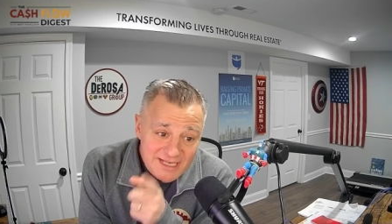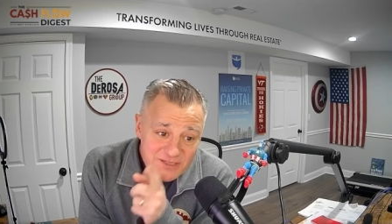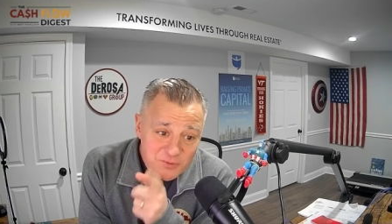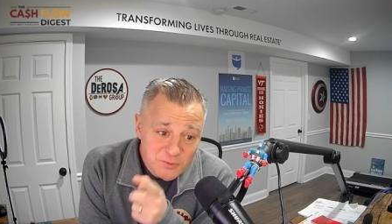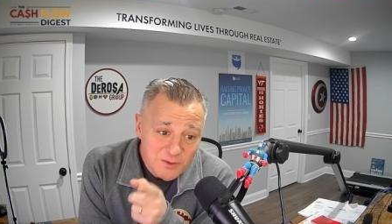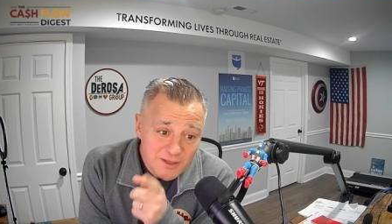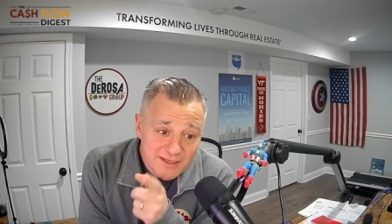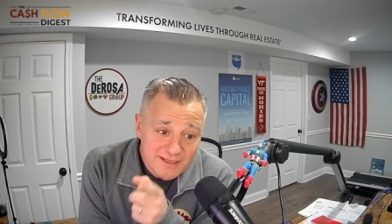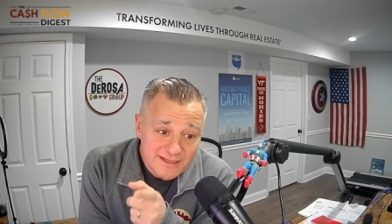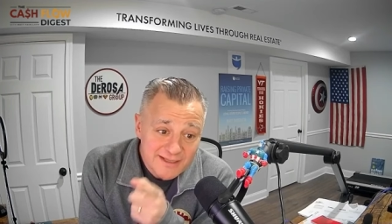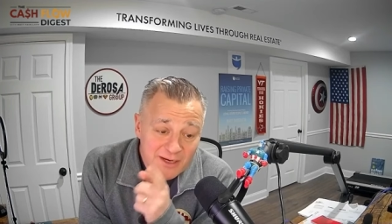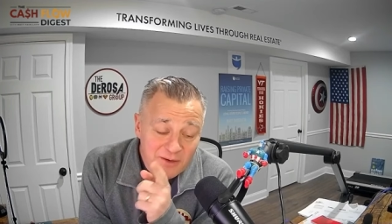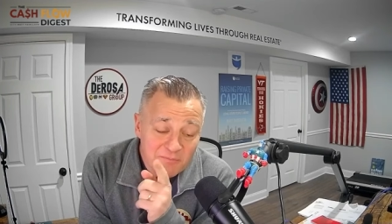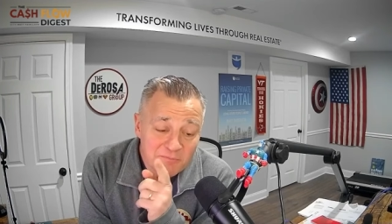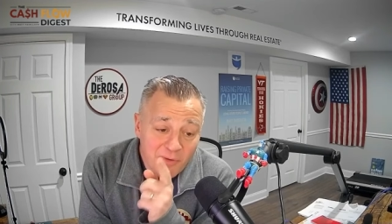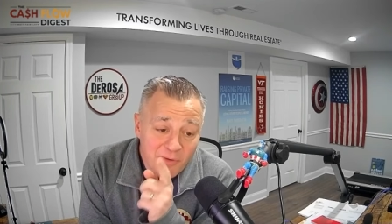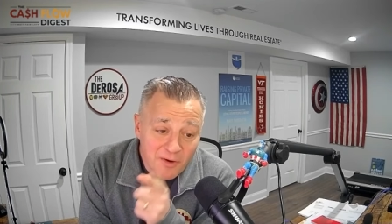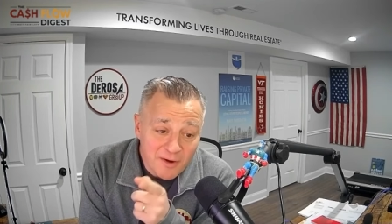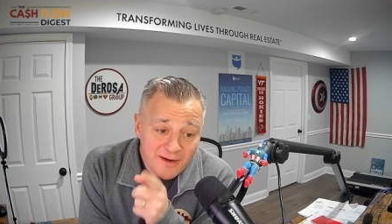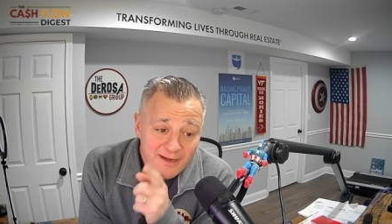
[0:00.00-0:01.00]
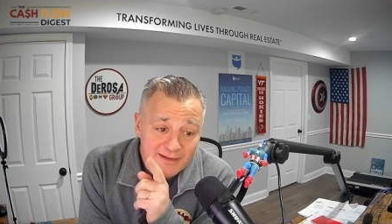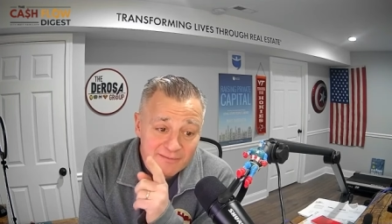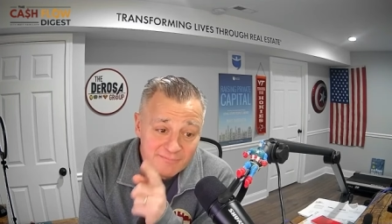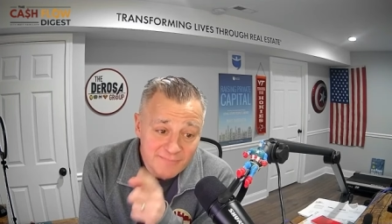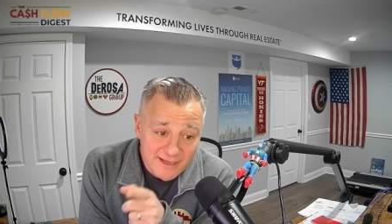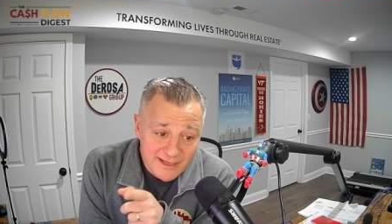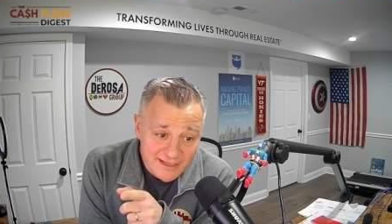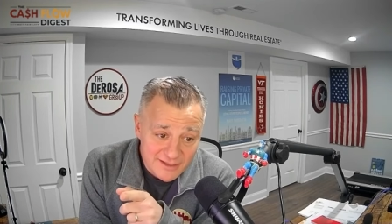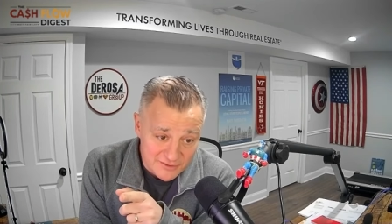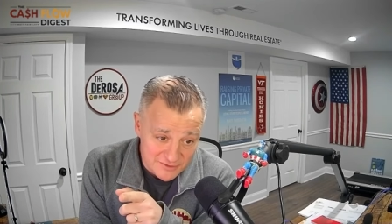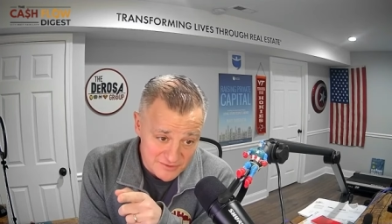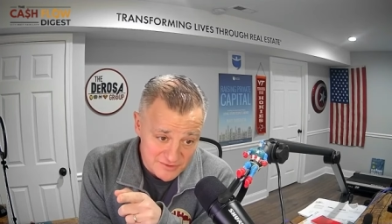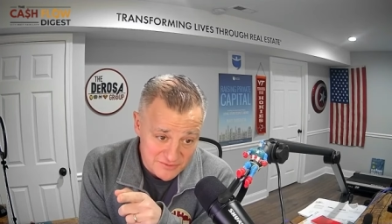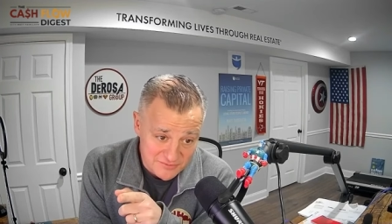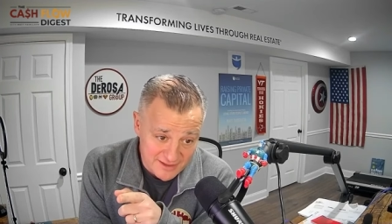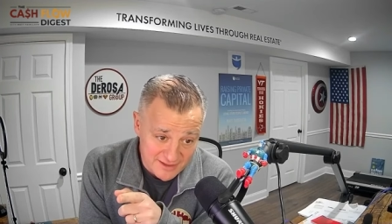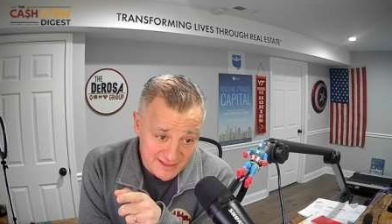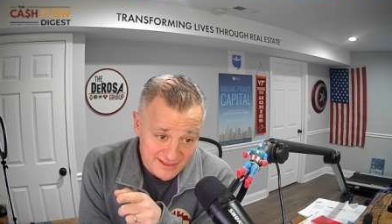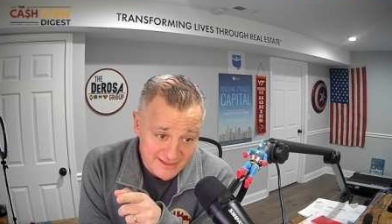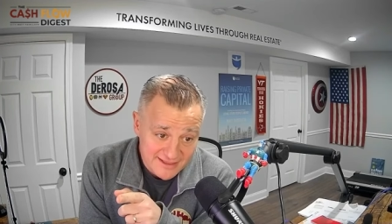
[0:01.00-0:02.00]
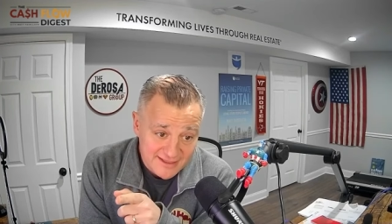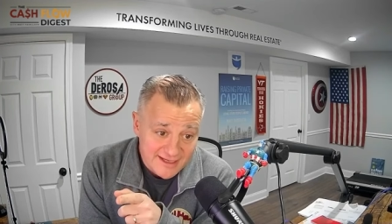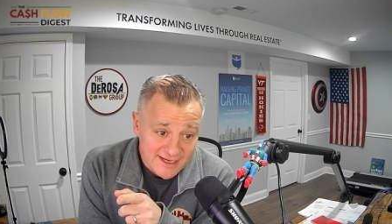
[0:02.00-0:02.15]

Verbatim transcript: that's what they're market makers, right?